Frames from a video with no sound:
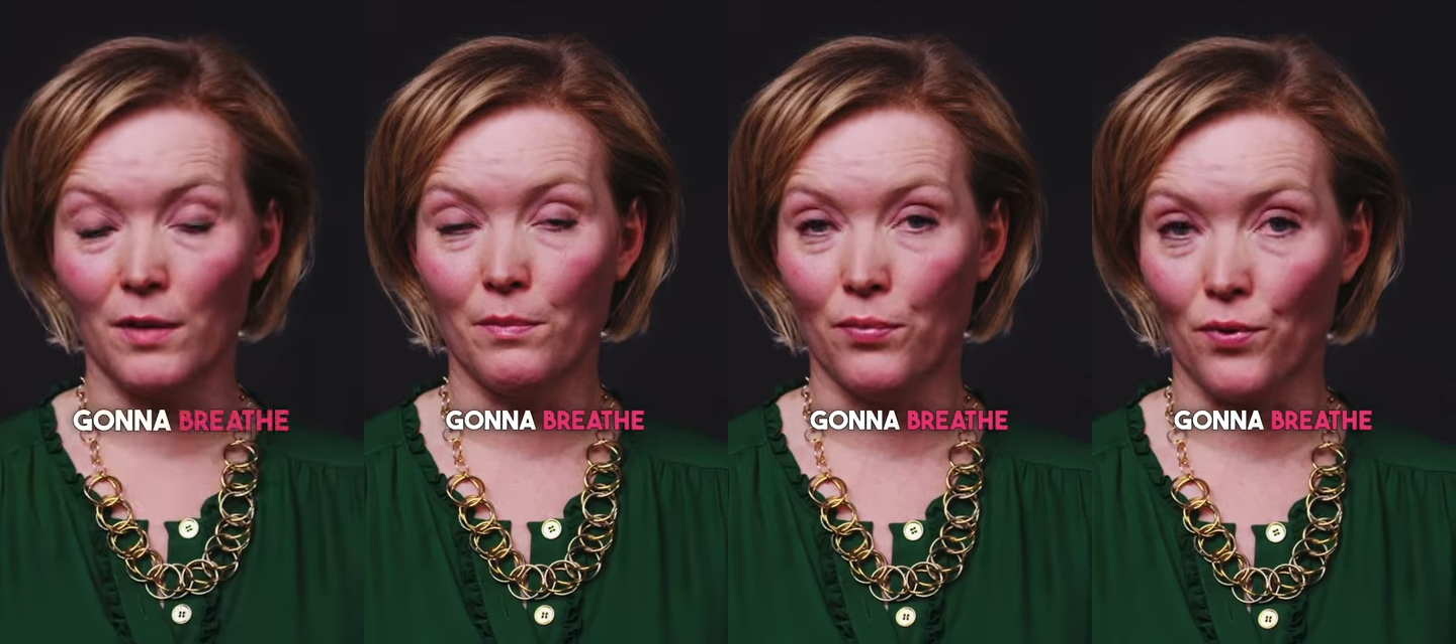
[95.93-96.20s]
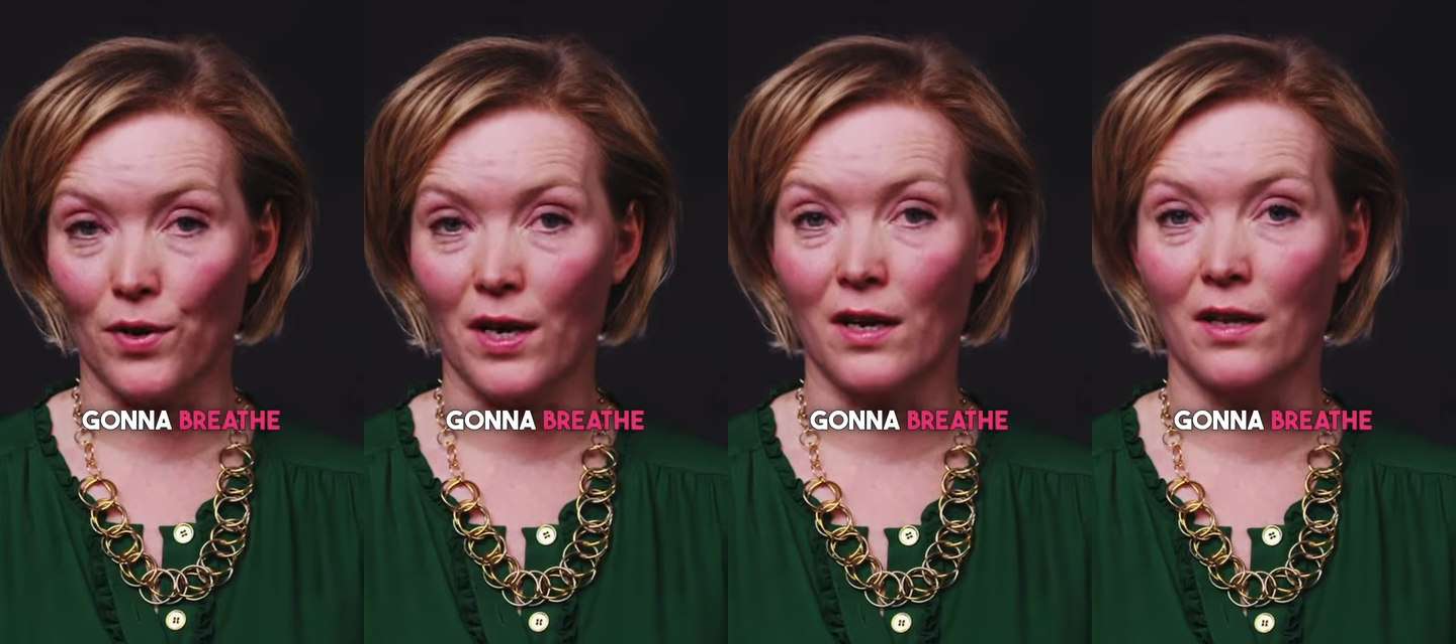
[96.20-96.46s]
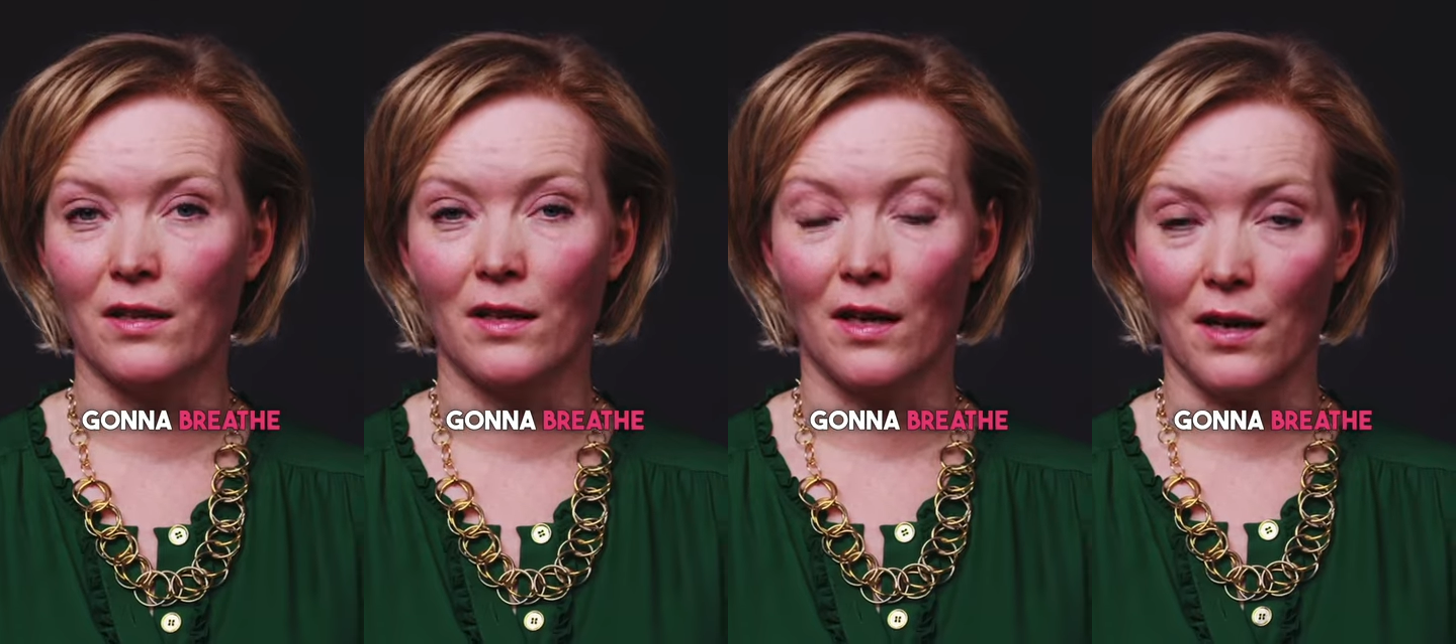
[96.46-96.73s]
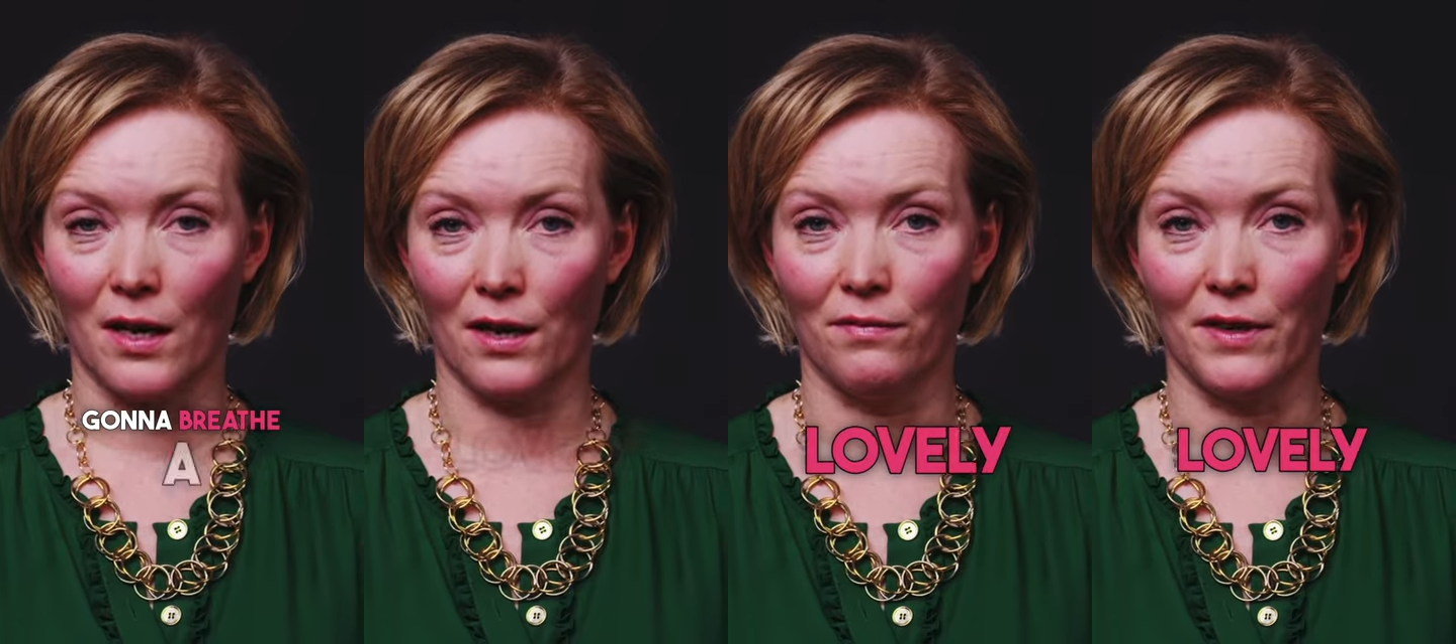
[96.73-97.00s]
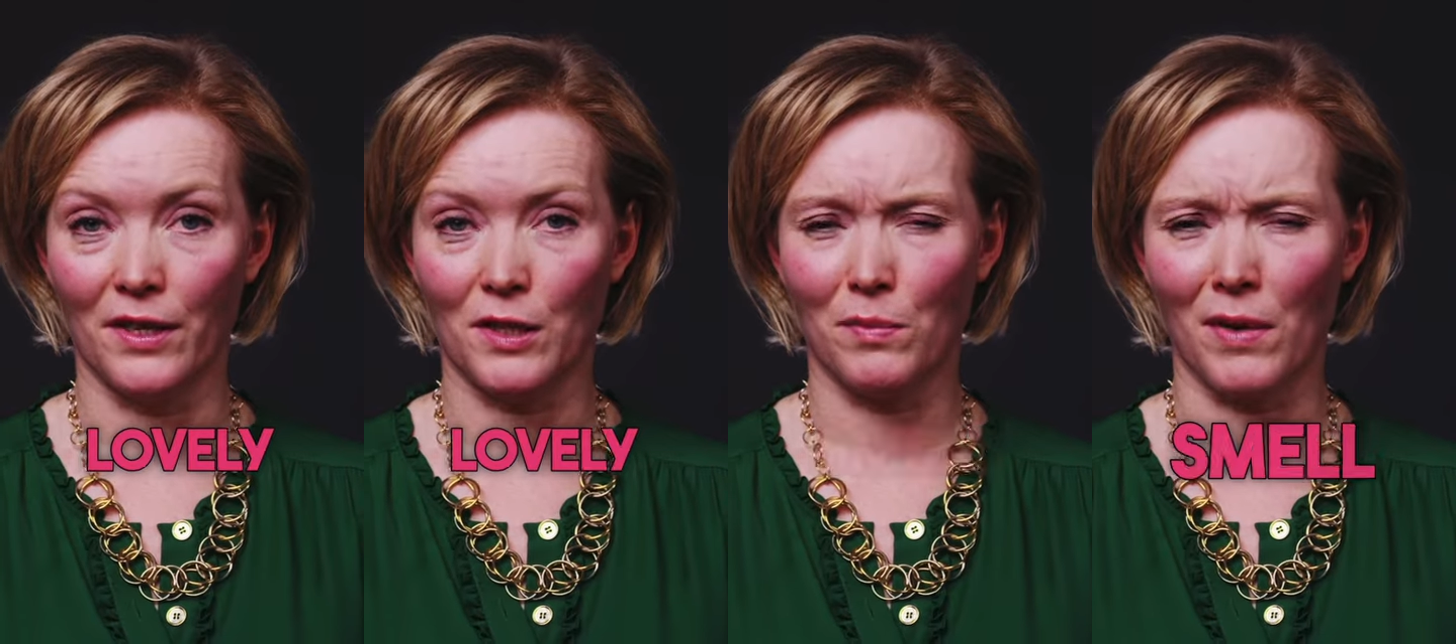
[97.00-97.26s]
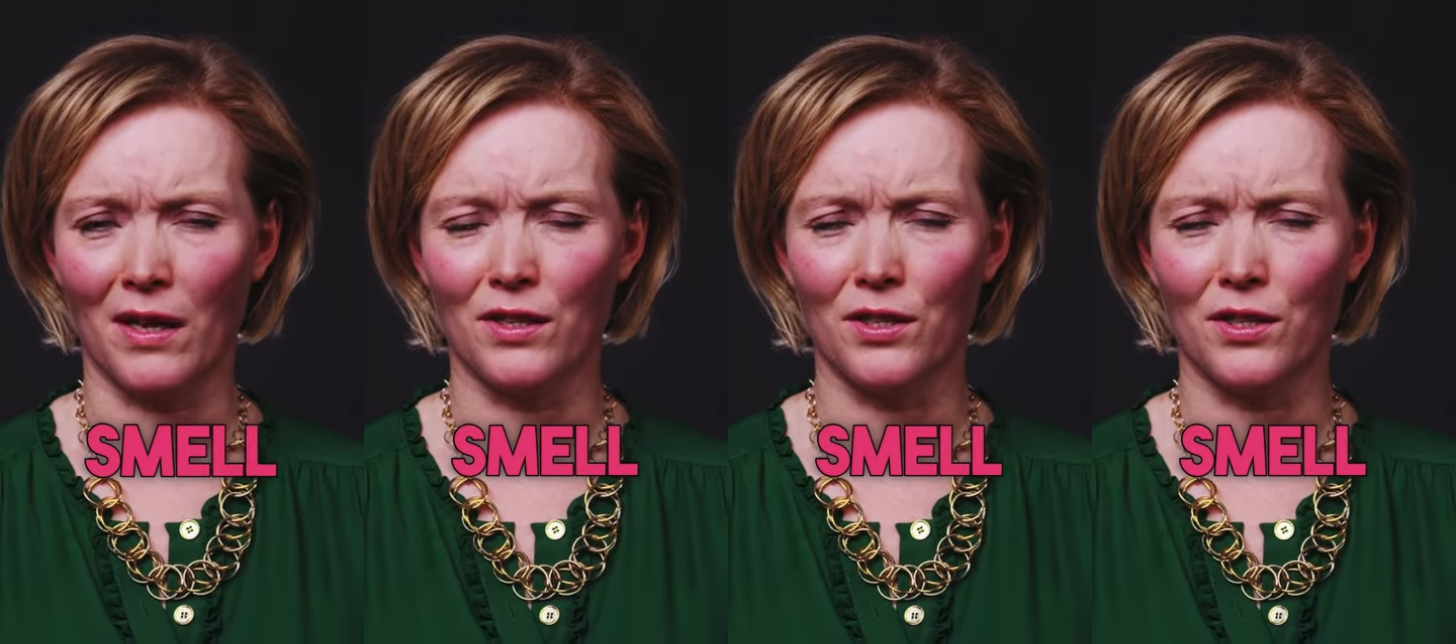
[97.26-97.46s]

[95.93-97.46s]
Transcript: to breathe a lovely smell.